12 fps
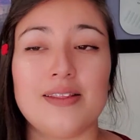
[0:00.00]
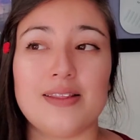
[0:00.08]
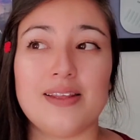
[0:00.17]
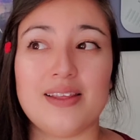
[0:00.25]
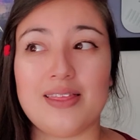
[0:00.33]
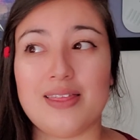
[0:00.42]

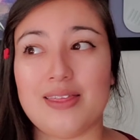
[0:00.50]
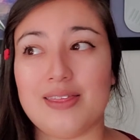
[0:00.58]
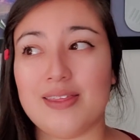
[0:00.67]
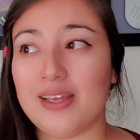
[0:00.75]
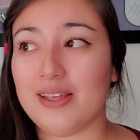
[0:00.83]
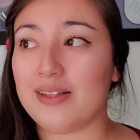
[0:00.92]
The
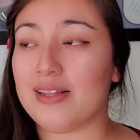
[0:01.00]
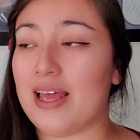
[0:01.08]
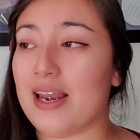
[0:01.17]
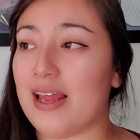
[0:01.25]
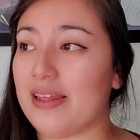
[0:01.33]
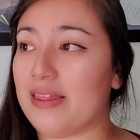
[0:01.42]
thing
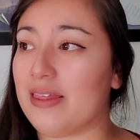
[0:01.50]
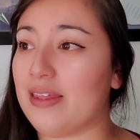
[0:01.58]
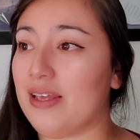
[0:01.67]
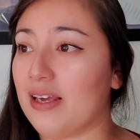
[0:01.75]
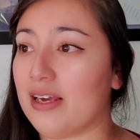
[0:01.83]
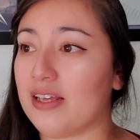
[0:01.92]
that I
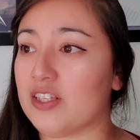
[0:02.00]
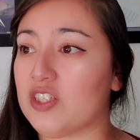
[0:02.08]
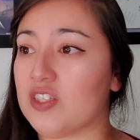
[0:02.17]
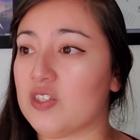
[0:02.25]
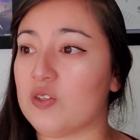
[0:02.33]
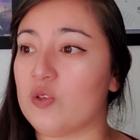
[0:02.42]
think
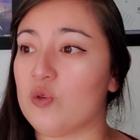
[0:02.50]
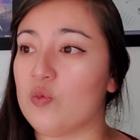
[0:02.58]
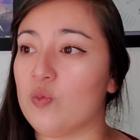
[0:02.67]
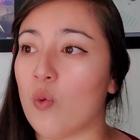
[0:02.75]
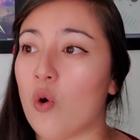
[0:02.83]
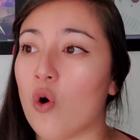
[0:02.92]
it's
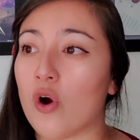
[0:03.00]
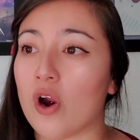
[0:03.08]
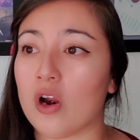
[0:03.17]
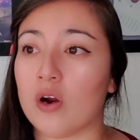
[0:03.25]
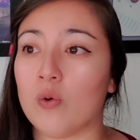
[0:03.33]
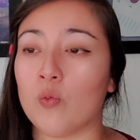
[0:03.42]

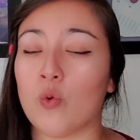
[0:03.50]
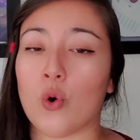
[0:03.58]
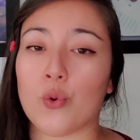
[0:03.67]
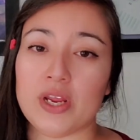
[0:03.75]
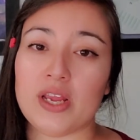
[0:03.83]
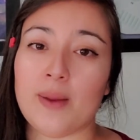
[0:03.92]
more
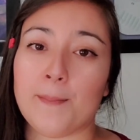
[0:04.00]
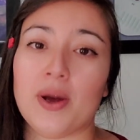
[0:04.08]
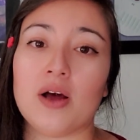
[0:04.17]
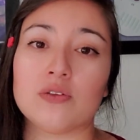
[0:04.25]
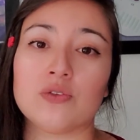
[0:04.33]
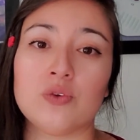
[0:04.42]
worrying
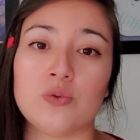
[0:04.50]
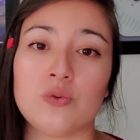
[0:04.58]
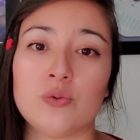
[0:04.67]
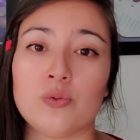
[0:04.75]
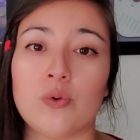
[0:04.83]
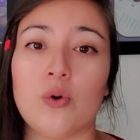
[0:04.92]
about
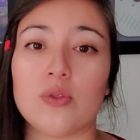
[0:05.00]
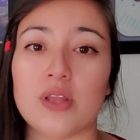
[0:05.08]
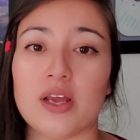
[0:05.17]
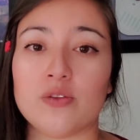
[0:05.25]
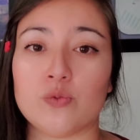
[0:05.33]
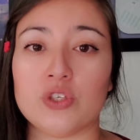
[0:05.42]

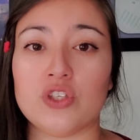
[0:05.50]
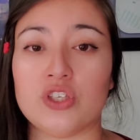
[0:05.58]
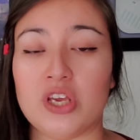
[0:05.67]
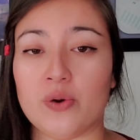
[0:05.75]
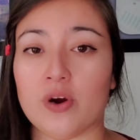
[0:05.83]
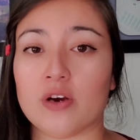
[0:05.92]
online
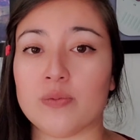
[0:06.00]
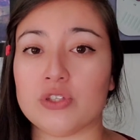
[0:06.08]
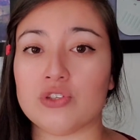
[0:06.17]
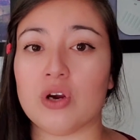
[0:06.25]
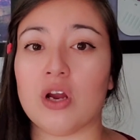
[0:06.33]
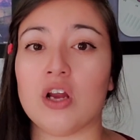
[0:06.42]
retail
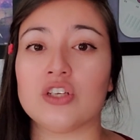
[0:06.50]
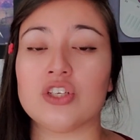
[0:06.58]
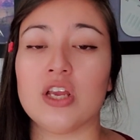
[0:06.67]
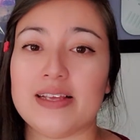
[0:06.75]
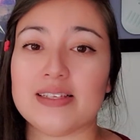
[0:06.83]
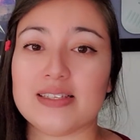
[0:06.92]
arbitrage
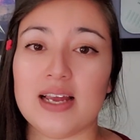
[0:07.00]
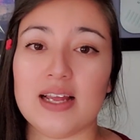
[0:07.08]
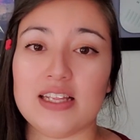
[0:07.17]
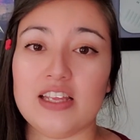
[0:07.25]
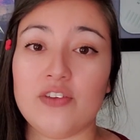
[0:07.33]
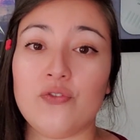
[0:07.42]
is
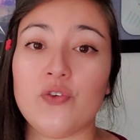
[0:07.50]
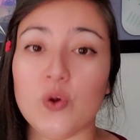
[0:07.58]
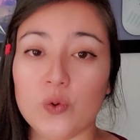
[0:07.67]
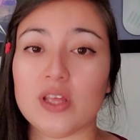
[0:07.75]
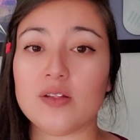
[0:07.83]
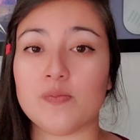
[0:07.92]
that if
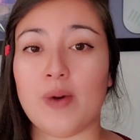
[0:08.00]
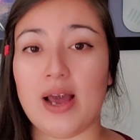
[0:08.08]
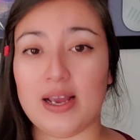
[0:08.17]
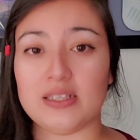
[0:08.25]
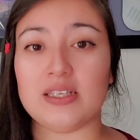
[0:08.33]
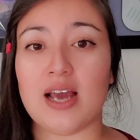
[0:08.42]
you can
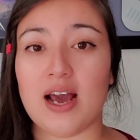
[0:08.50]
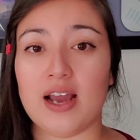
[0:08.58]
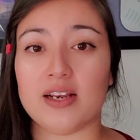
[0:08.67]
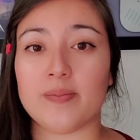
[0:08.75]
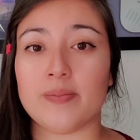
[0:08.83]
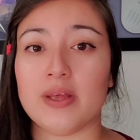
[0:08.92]
buy the
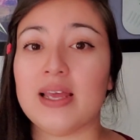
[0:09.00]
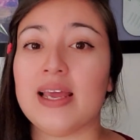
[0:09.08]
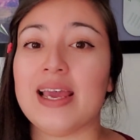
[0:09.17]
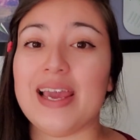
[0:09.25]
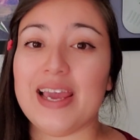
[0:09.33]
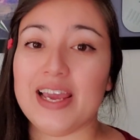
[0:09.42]
item,
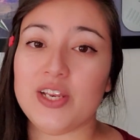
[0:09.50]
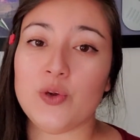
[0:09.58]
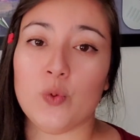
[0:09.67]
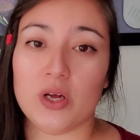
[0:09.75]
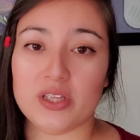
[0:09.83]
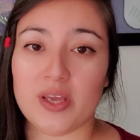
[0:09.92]

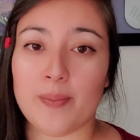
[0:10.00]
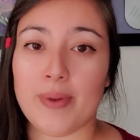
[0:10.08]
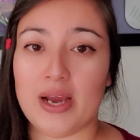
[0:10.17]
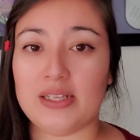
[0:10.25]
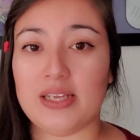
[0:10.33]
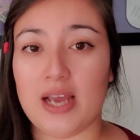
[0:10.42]
anyone can
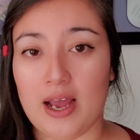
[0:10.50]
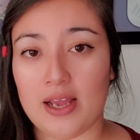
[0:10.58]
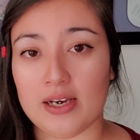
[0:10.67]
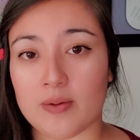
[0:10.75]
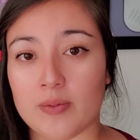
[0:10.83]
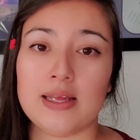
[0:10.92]
buy the
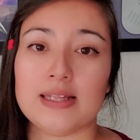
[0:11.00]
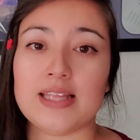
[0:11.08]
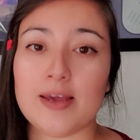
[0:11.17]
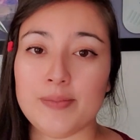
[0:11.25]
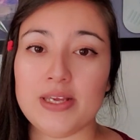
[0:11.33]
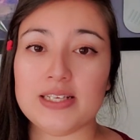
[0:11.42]
item.
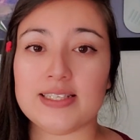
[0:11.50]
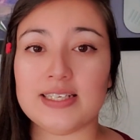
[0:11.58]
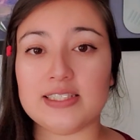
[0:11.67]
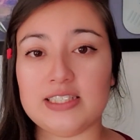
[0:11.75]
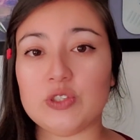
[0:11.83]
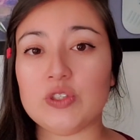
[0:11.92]
That means that
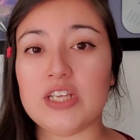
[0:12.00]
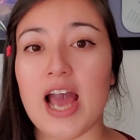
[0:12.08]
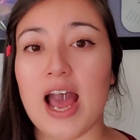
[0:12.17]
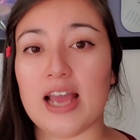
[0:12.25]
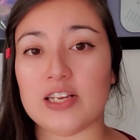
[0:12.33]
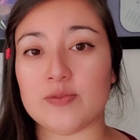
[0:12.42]
until the
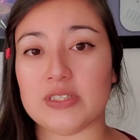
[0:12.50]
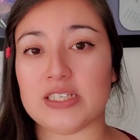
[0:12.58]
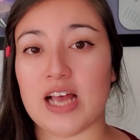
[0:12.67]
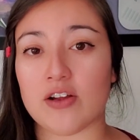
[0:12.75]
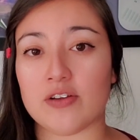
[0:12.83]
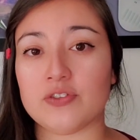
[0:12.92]
item is
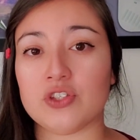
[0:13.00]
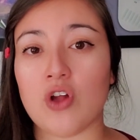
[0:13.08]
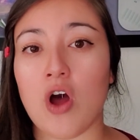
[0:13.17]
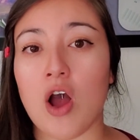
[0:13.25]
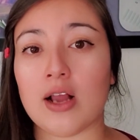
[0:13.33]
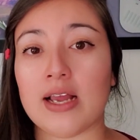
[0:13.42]
out of
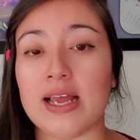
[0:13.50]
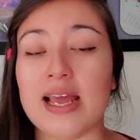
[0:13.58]
stock,